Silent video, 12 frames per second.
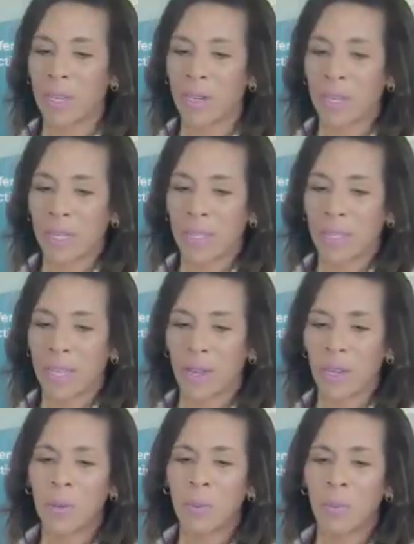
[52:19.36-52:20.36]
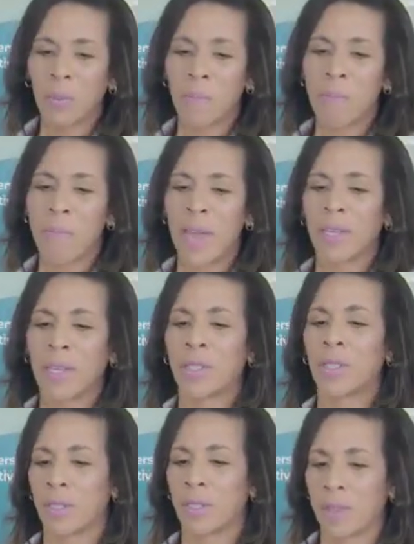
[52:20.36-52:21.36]
here is, how do you
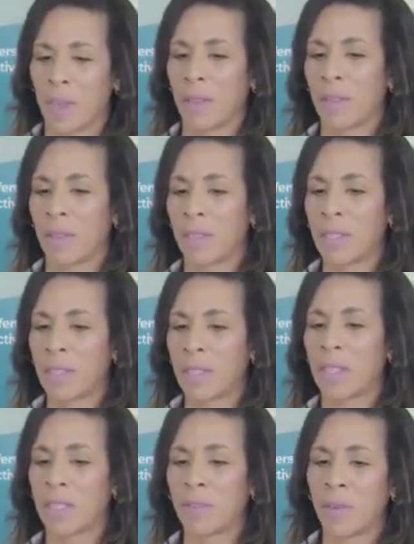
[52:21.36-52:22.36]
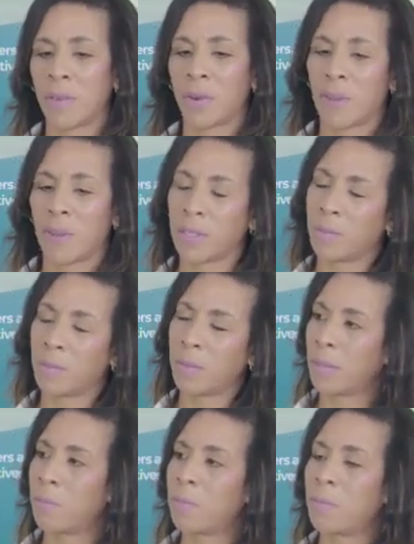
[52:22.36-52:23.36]
measure then the success of your
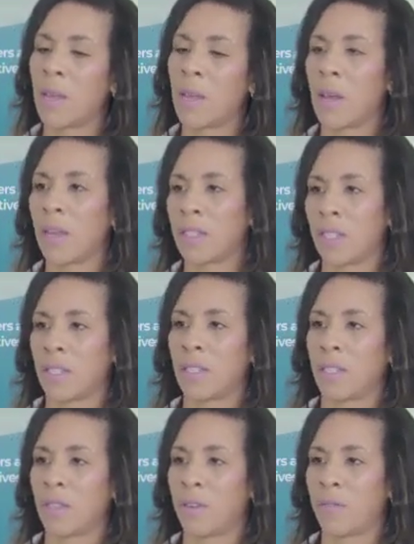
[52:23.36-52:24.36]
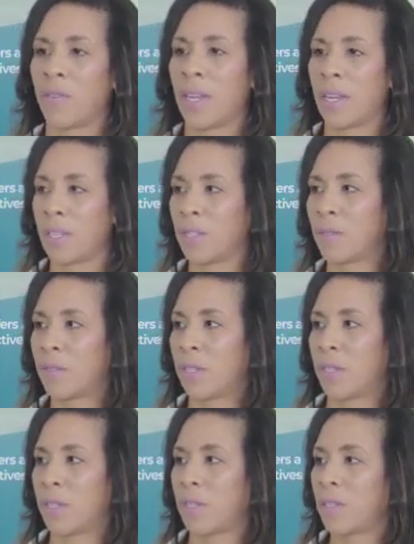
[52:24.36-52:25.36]
investments beyond just your financial
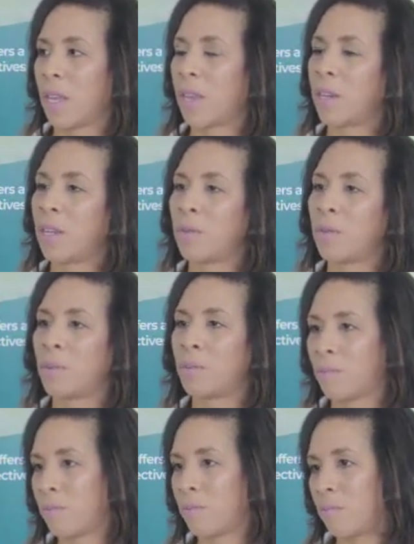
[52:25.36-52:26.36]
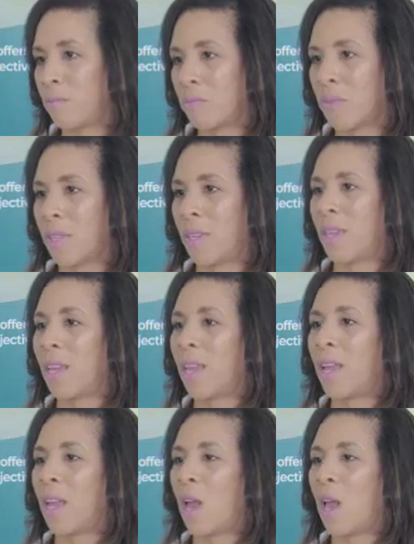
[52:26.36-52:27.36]
returns? How do you
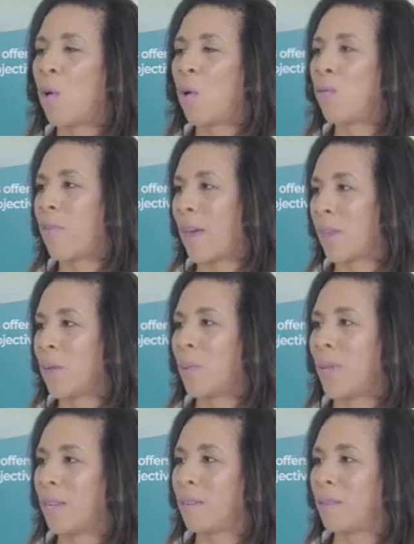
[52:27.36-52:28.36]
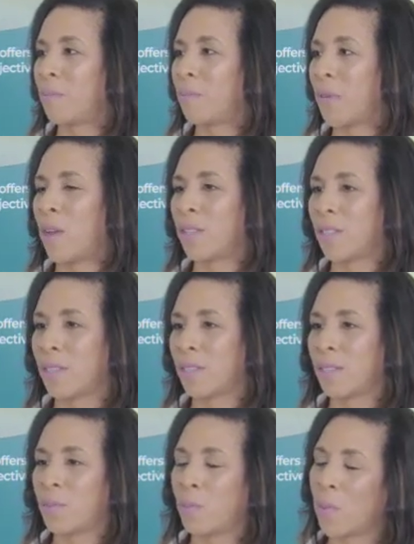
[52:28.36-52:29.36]
hold value in it beyond
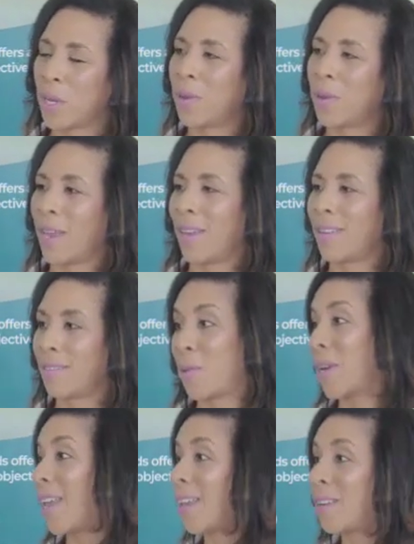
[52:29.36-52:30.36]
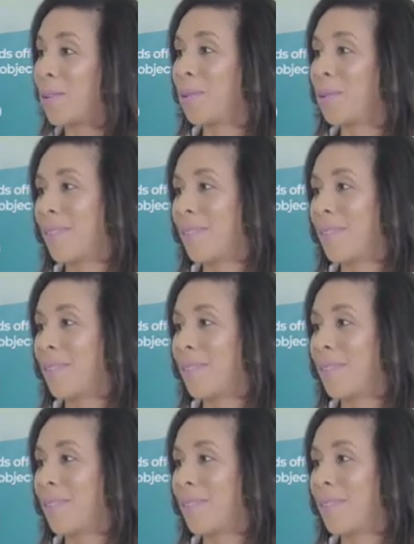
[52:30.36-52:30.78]
just what you get, or can you?